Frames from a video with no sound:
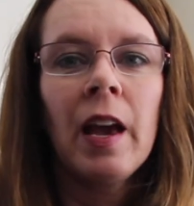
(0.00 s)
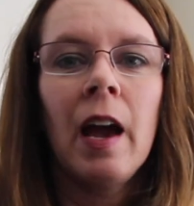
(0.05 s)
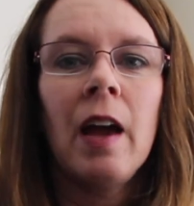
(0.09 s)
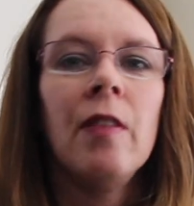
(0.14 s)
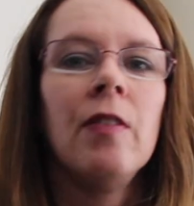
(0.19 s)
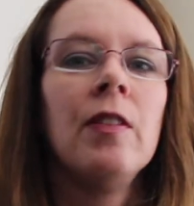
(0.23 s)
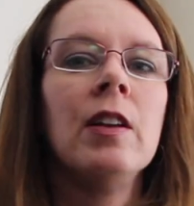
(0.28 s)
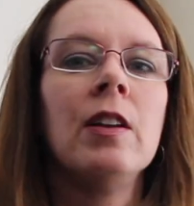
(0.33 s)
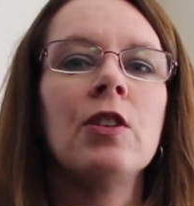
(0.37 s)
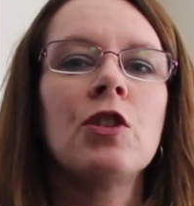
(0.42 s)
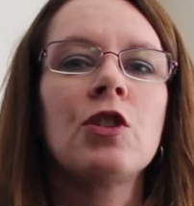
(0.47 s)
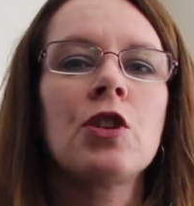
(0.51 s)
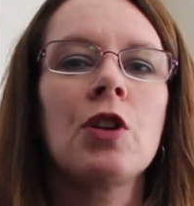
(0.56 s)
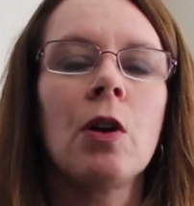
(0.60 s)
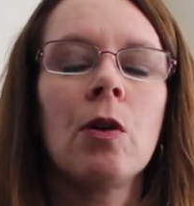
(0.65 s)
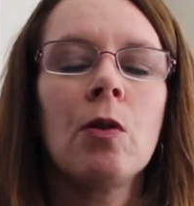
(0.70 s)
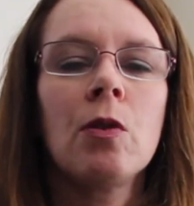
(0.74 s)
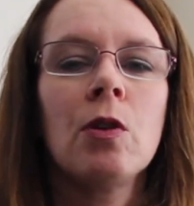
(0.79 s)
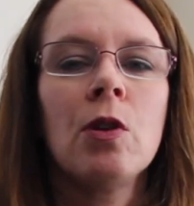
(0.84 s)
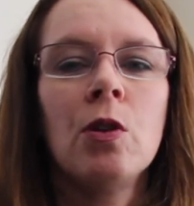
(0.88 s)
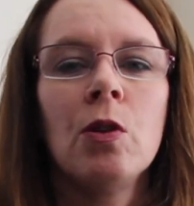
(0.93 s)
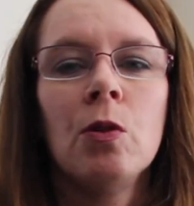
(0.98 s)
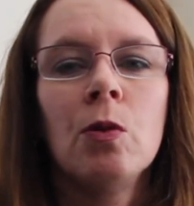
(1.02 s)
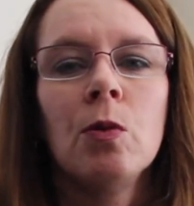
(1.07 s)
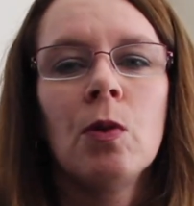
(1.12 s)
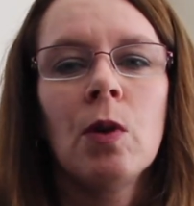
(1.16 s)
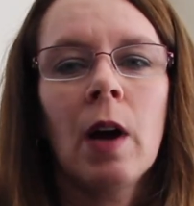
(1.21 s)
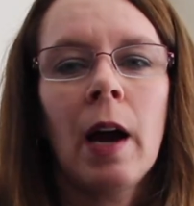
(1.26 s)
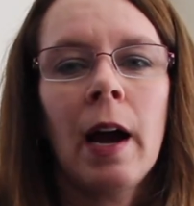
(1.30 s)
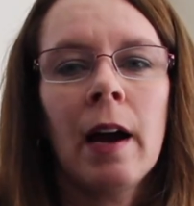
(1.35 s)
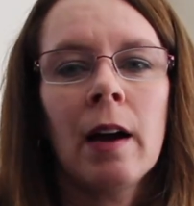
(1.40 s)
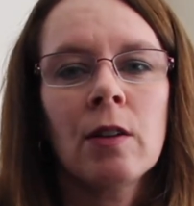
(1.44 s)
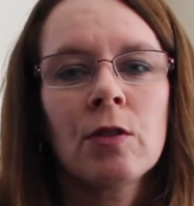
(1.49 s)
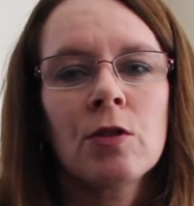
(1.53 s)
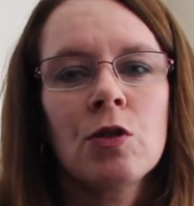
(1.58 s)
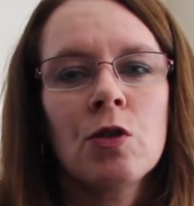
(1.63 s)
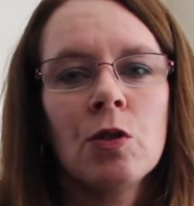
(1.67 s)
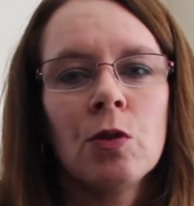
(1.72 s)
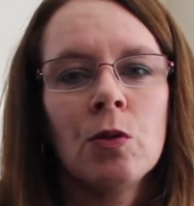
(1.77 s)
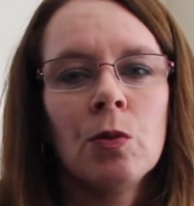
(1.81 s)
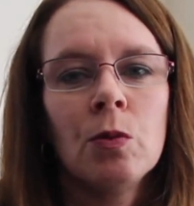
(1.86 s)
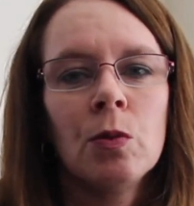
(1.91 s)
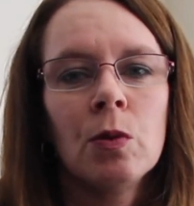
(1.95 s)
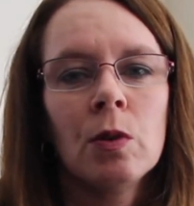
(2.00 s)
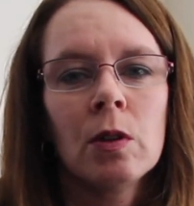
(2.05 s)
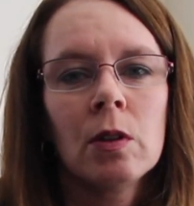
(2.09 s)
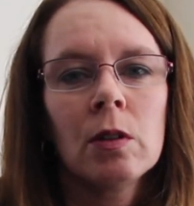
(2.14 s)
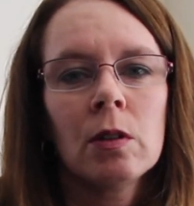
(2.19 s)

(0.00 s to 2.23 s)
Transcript: and then show you how to